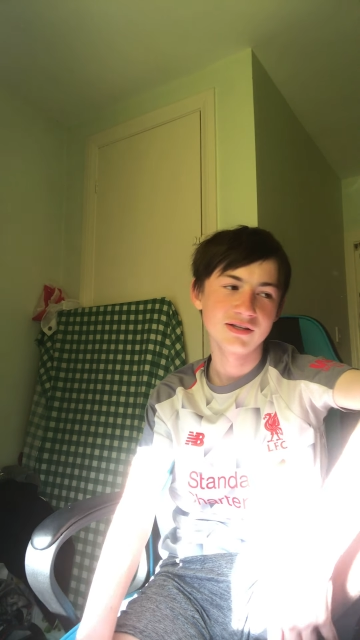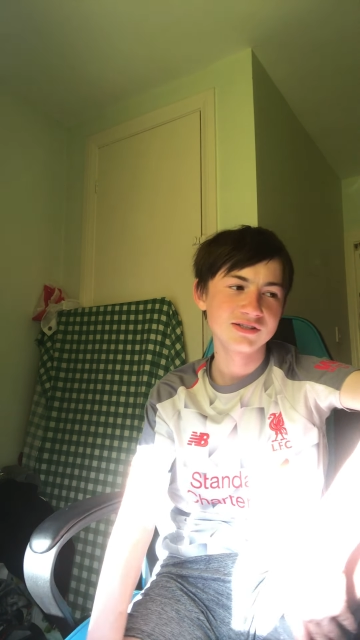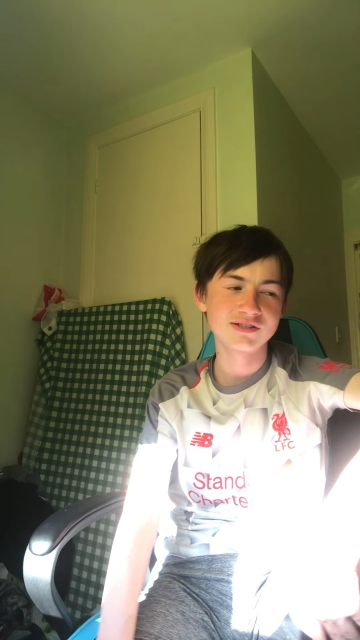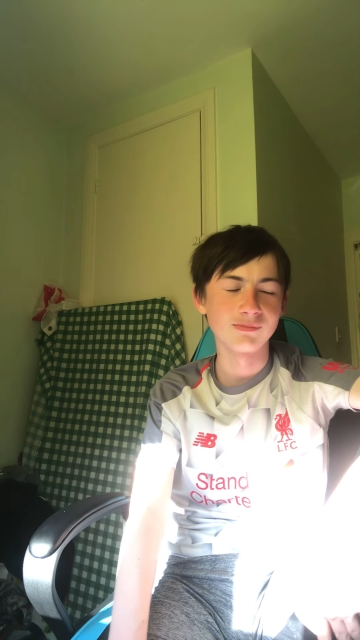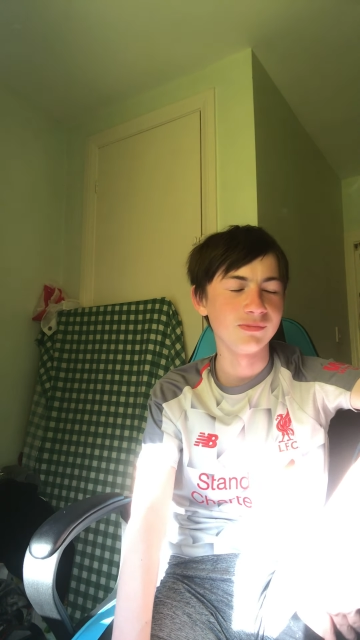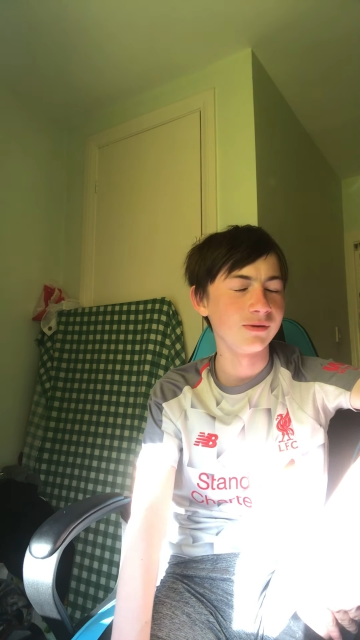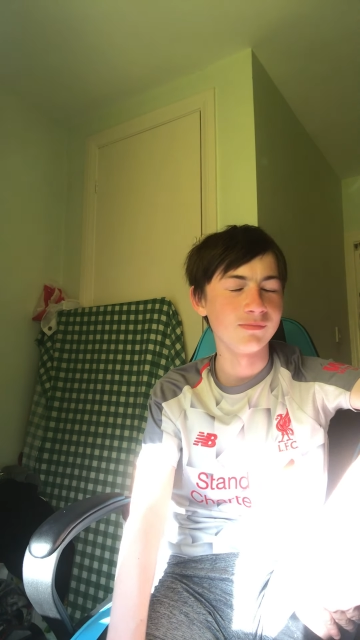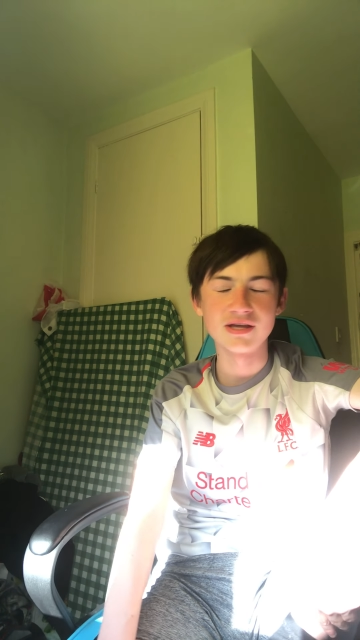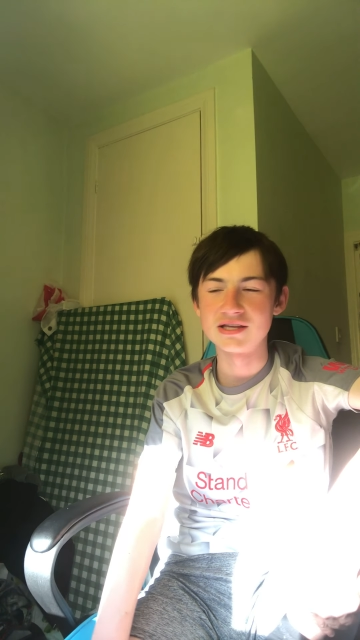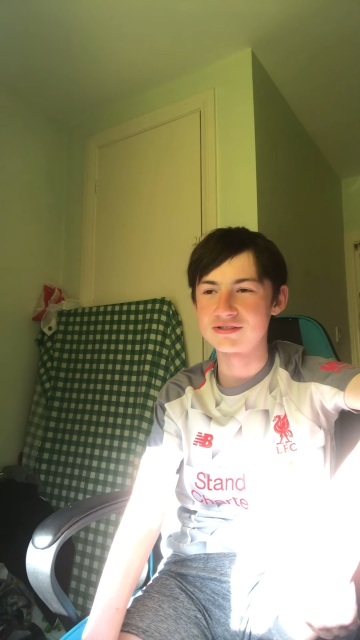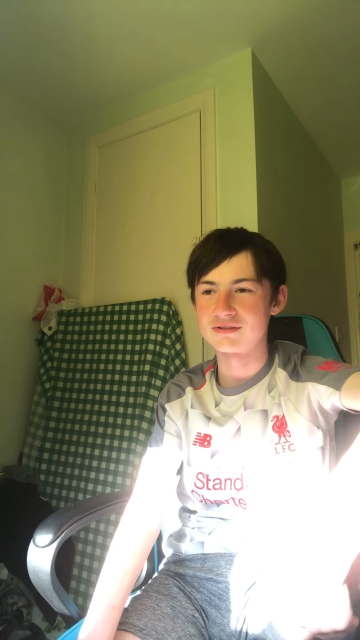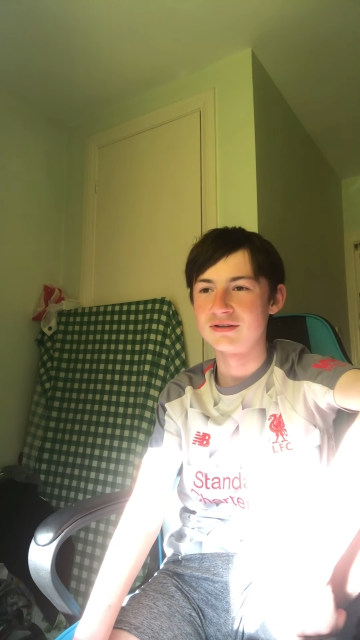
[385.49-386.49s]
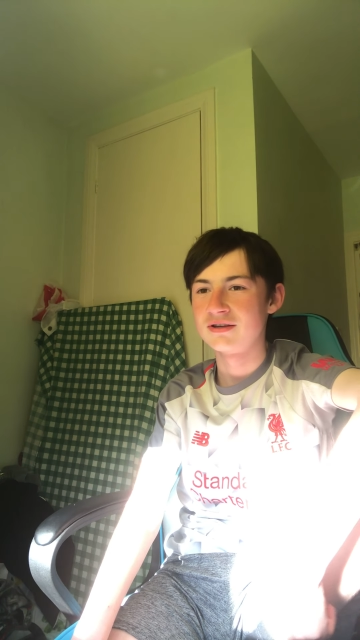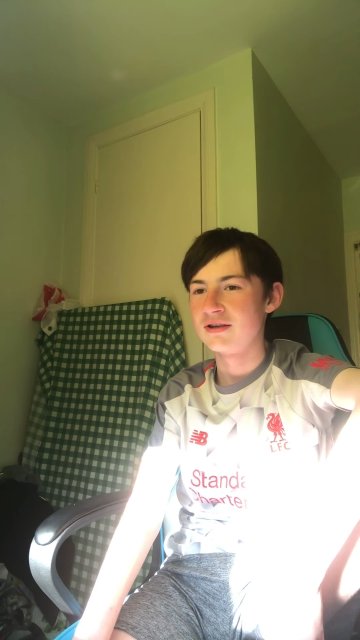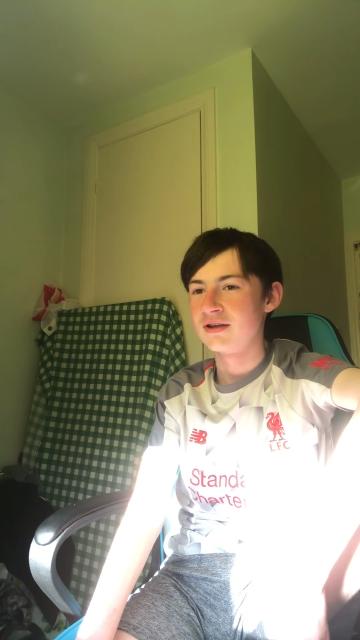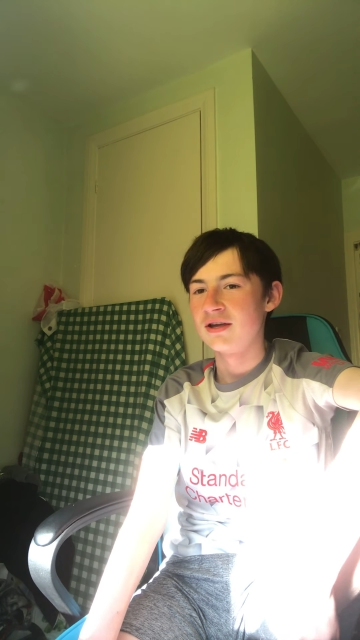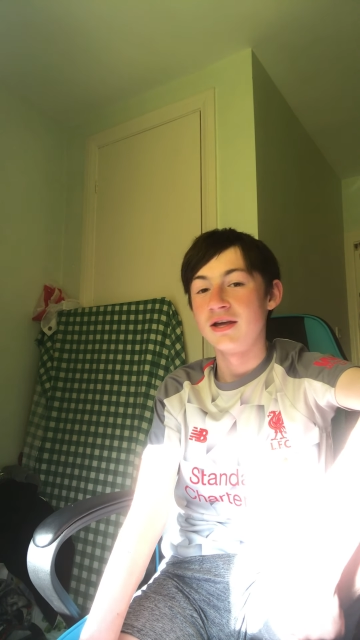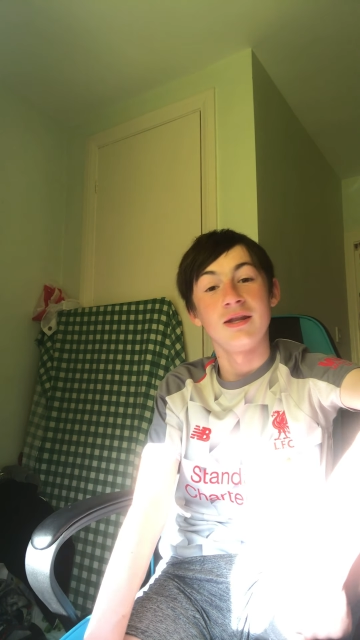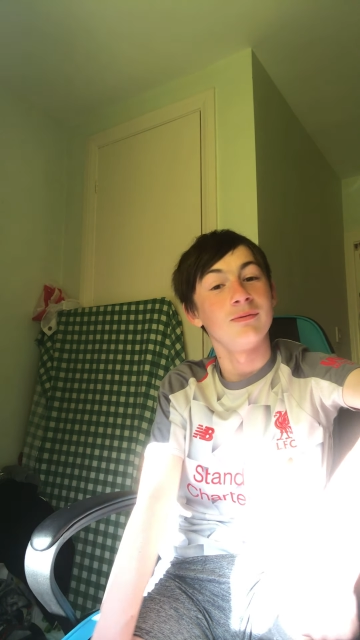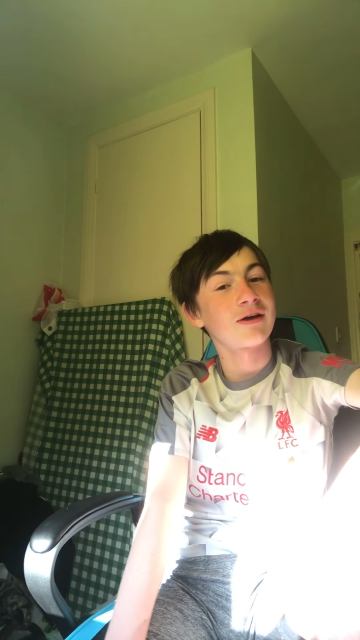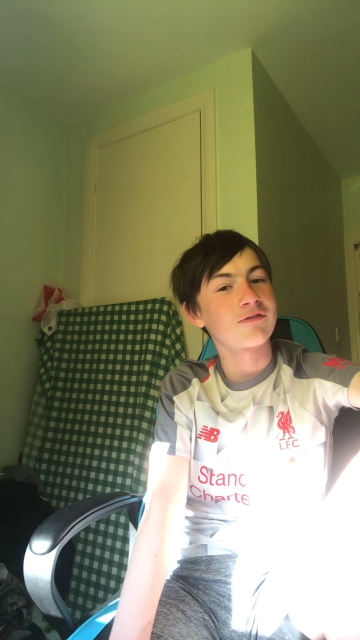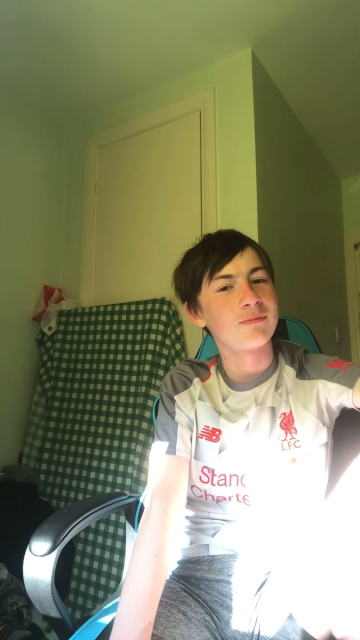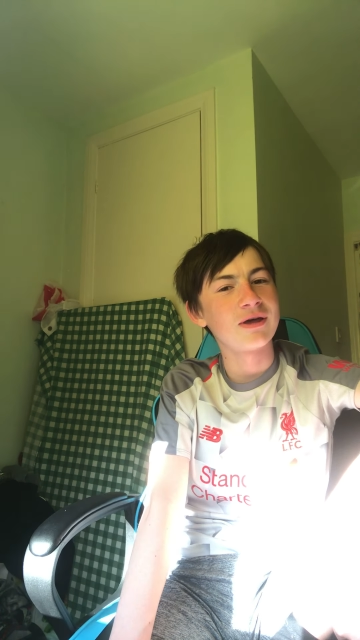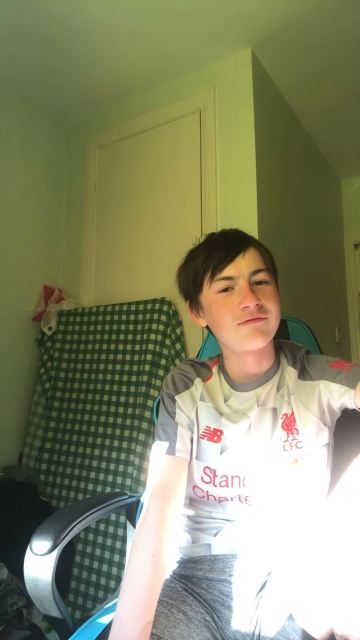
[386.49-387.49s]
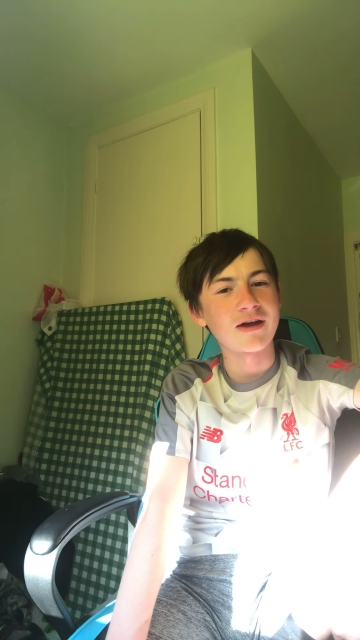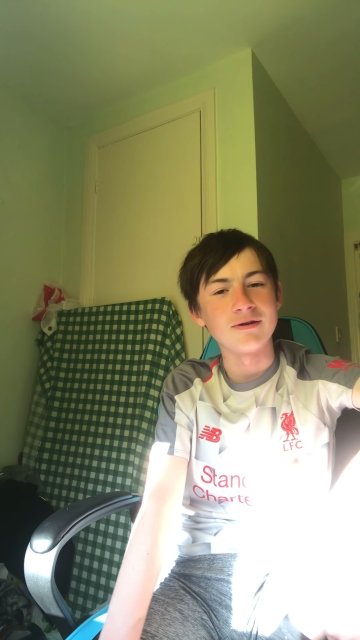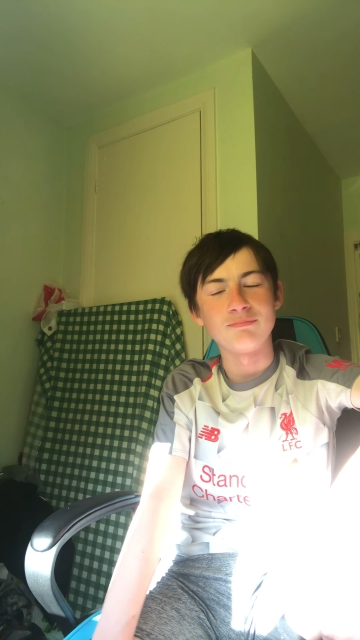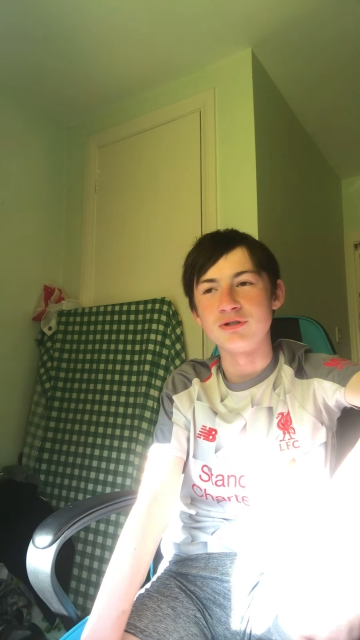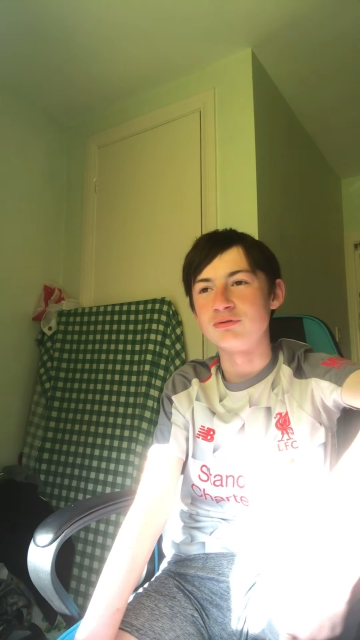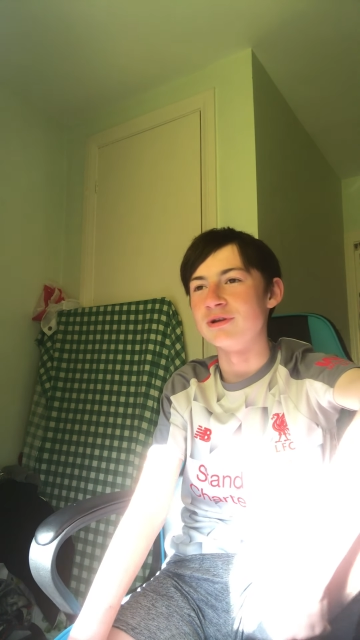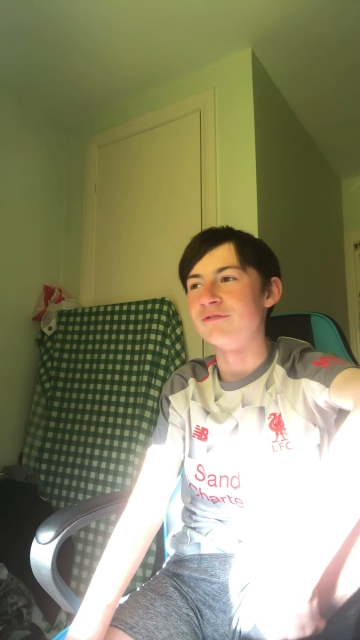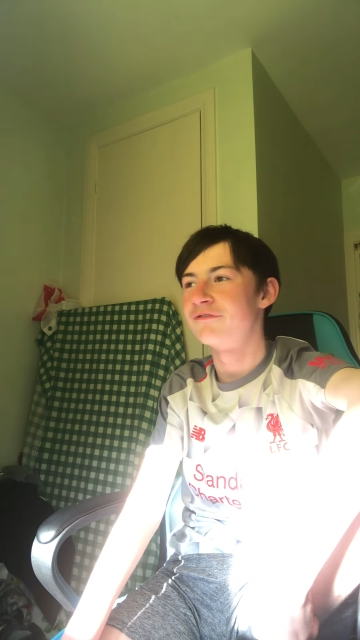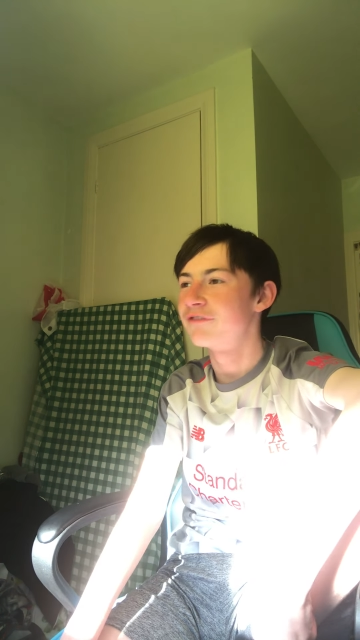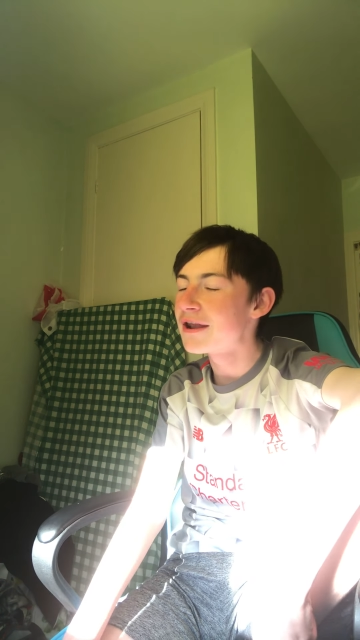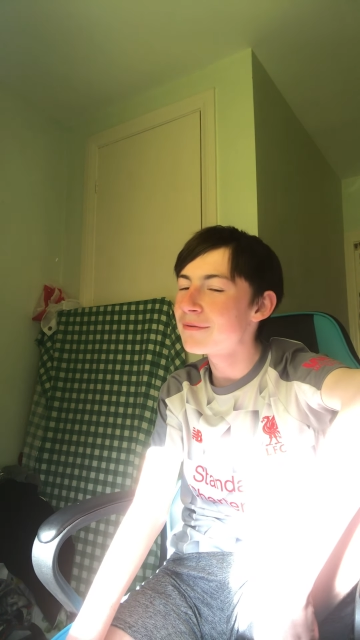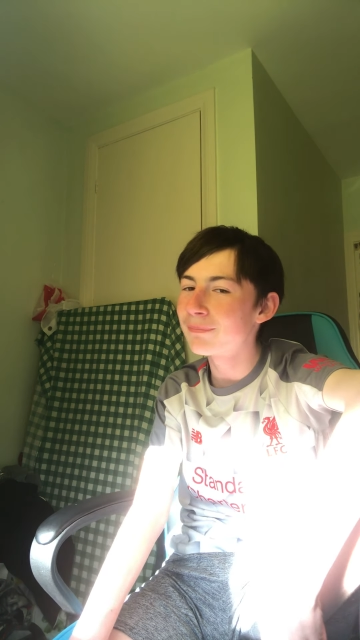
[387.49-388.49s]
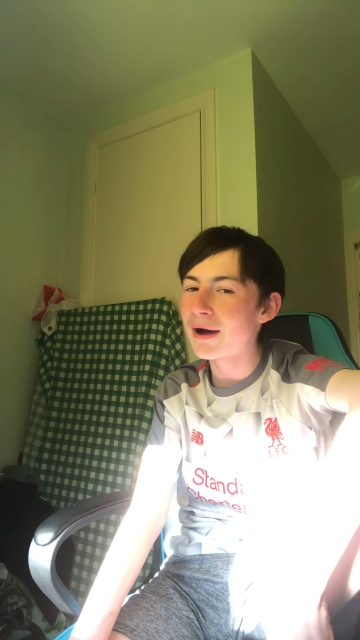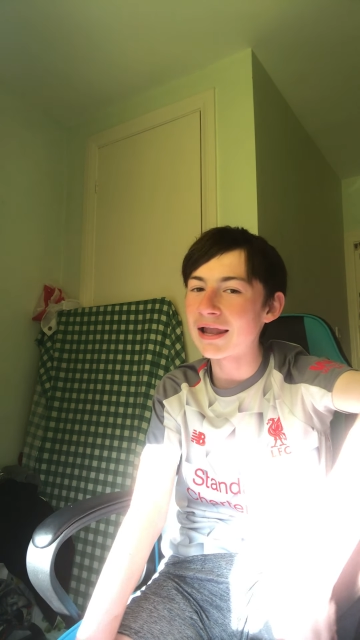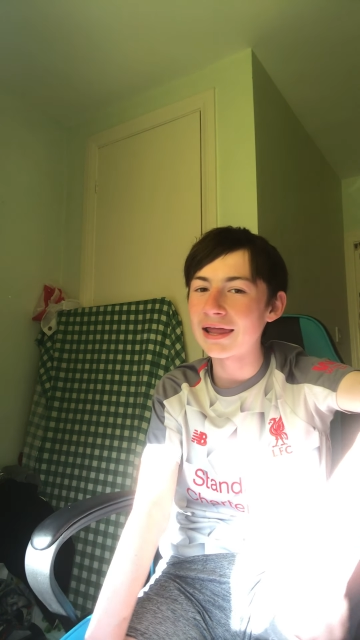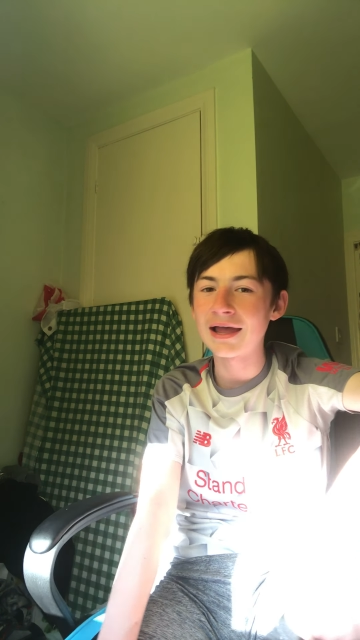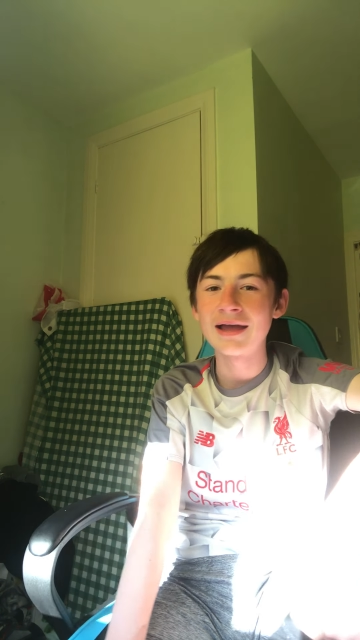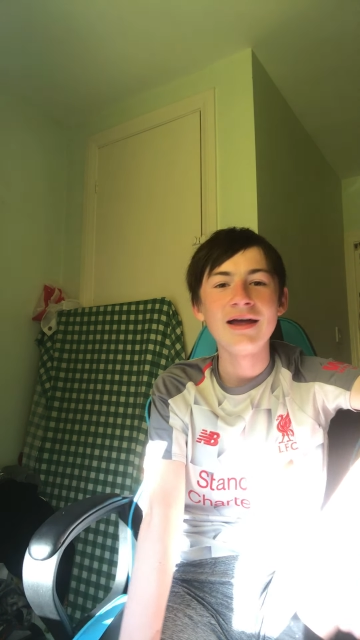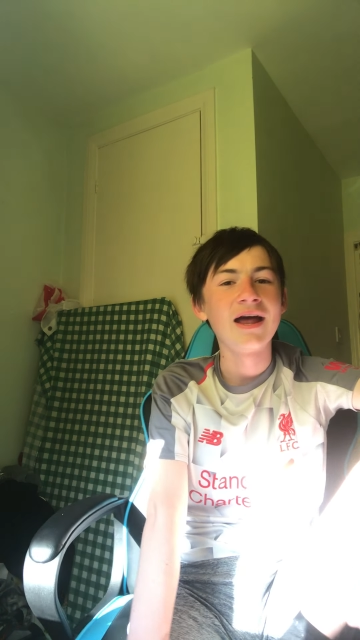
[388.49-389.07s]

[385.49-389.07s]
It's going to be amazing. Then we have the main event between Finn Balor